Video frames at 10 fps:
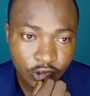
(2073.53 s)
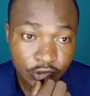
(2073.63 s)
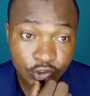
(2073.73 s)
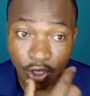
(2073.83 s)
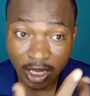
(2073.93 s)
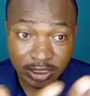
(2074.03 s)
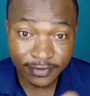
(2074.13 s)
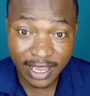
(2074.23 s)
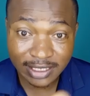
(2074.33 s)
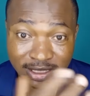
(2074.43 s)
So as
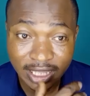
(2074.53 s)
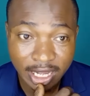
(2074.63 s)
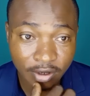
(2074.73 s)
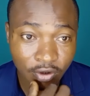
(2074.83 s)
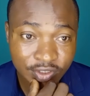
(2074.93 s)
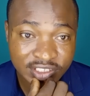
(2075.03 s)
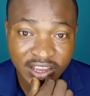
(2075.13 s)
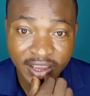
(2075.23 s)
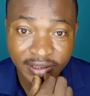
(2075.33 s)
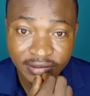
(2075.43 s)
far as they are
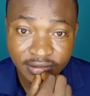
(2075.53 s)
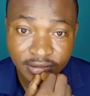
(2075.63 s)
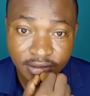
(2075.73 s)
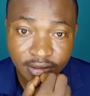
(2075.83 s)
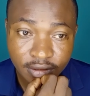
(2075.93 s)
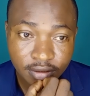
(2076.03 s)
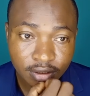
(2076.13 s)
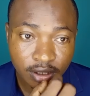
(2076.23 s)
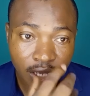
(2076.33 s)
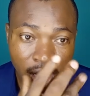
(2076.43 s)
concerned,
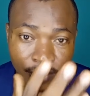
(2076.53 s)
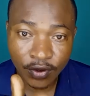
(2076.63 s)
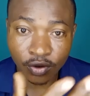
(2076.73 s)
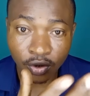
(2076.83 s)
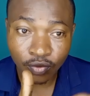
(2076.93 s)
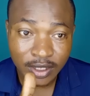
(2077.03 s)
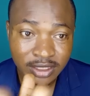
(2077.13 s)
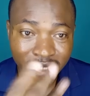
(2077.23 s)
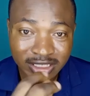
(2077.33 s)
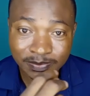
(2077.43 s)
I will
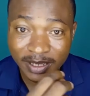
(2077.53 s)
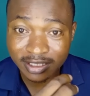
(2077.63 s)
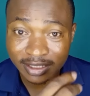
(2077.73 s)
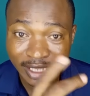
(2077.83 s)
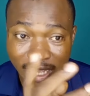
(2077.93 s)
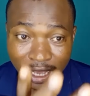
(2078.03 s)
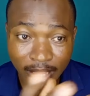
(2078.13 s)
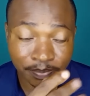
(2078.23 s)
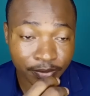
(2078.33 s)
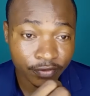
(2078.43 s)
always respect their
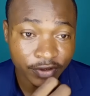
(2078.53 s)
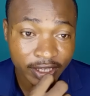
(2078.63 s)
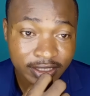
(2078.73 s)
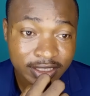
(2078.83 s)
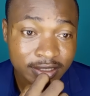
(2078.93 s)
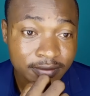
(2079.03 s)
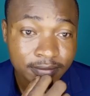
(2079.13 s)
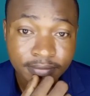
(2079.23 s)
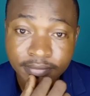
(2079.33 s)
prophets.